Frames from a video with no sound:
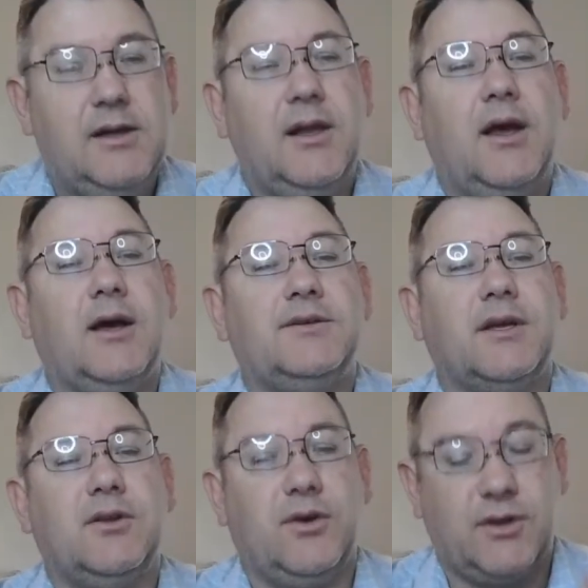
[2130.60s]
I
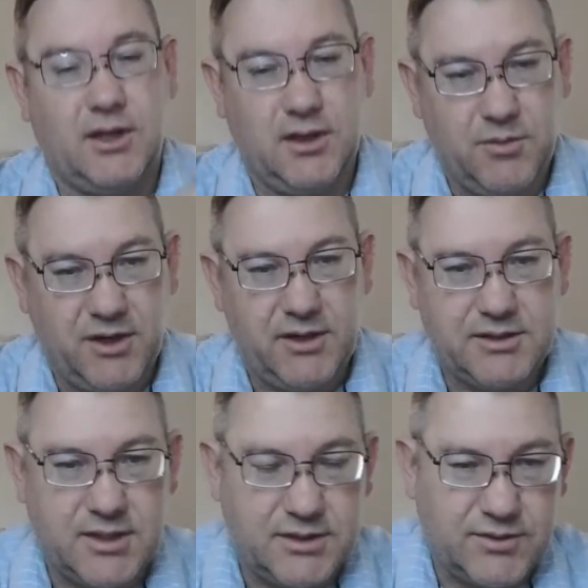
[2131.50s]
said, look, anybody
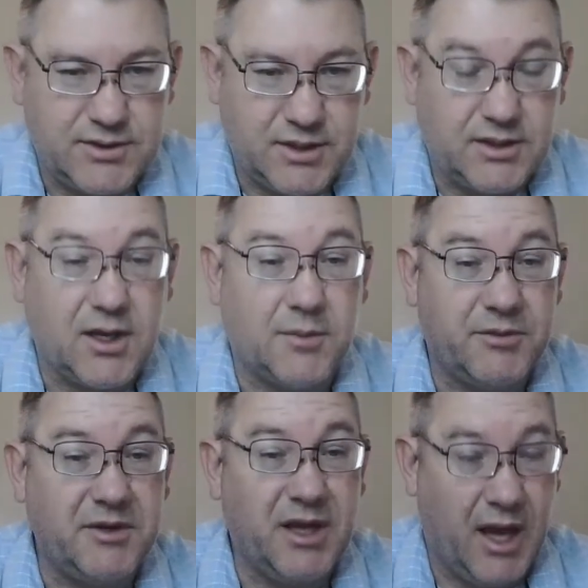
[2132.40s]
that's interested, come to
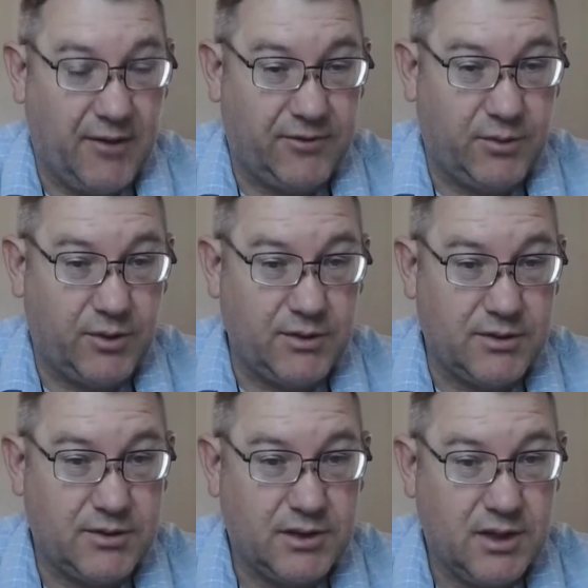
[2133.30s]
me
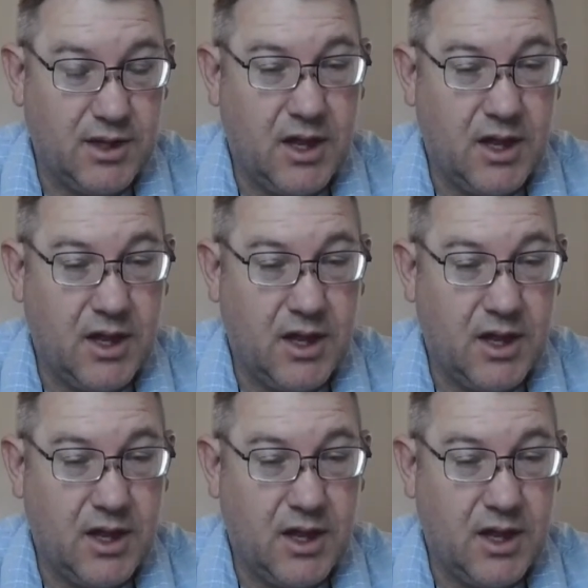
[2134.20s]
afterwards,